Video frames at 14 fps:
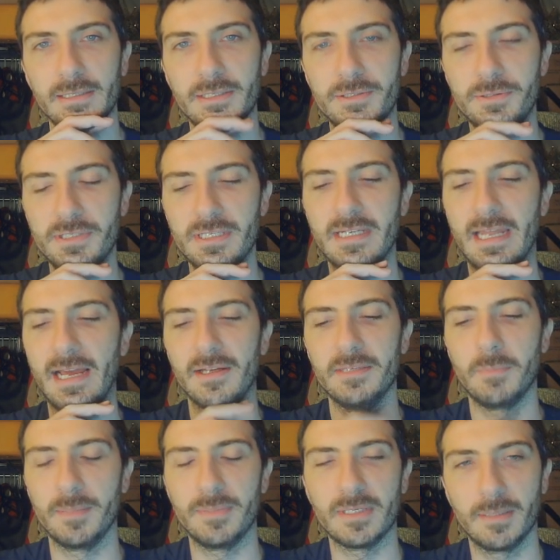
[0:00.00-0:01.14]
Did you see now he
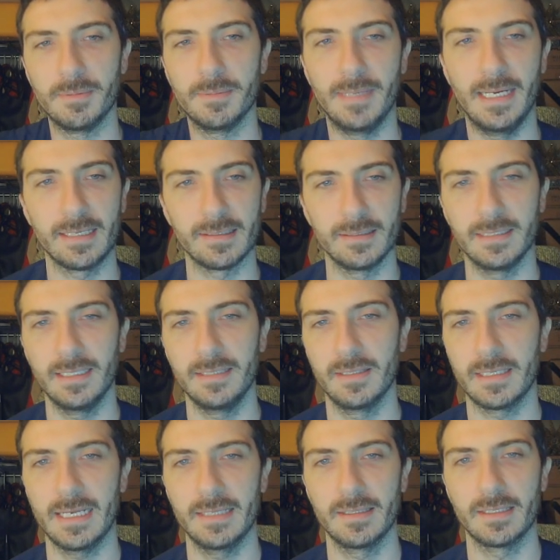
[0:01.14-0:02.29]
might be coming back? Like they
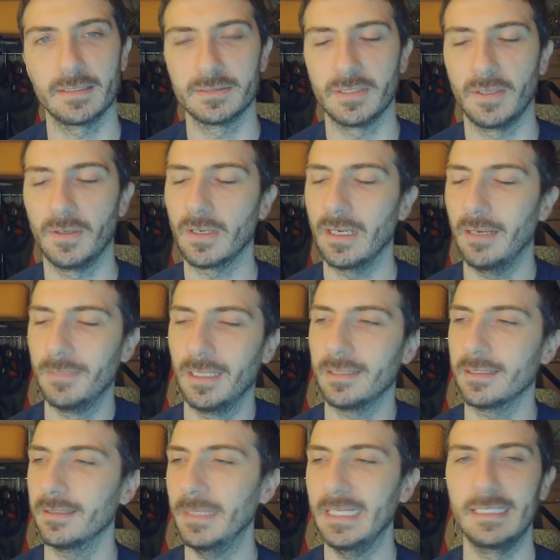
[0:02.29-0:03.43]
had like a talk. I'm
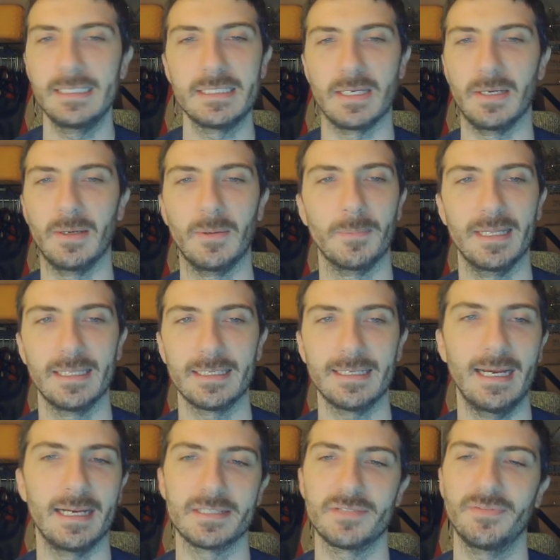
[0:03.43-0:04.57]
like, man, it's a whole like
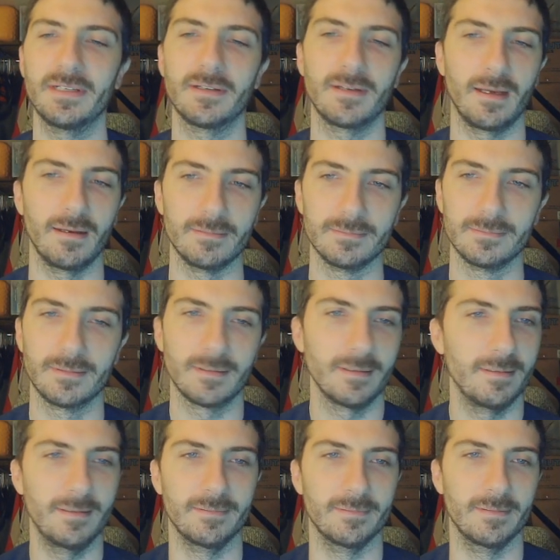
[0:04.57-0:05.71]
guys, figure it out.
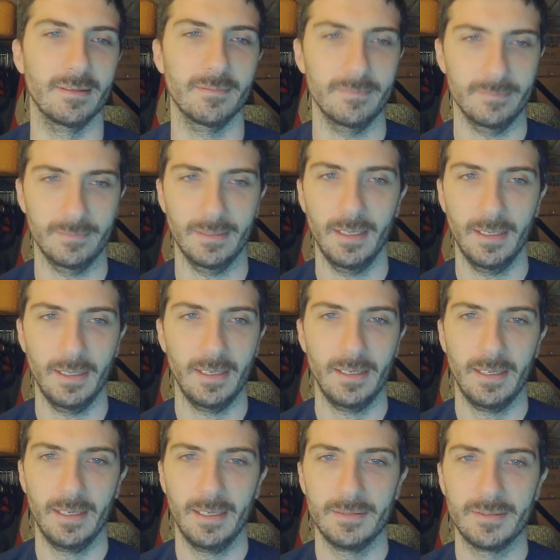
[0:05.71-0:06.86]
I don't know.
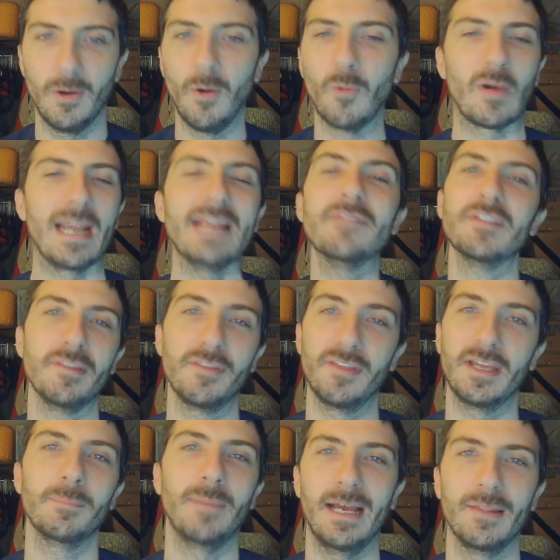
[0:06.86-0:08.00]
The whole Raven
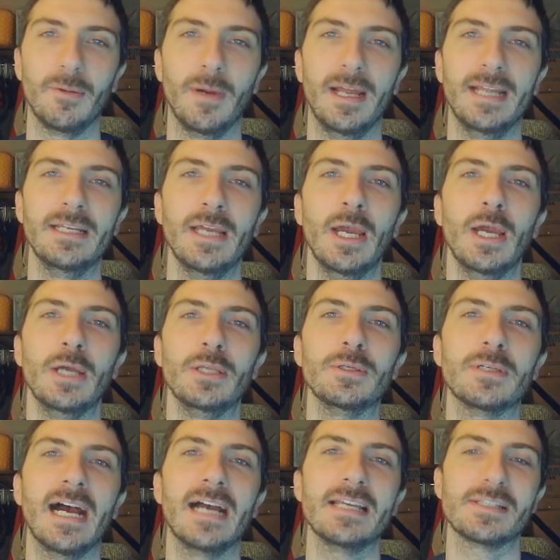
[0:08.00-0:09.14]
thing, by the way, you
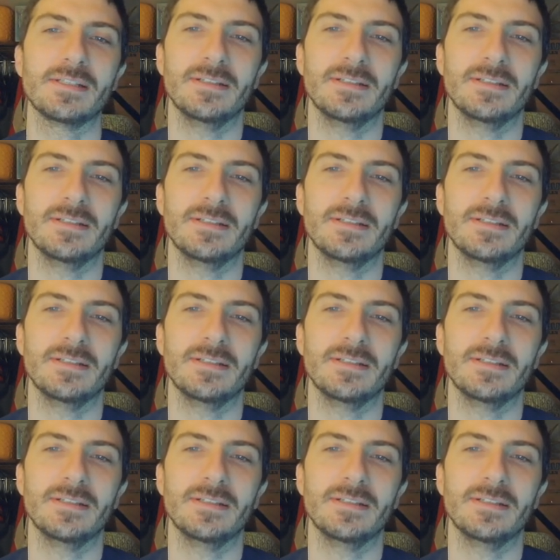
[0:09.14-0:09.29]
guys.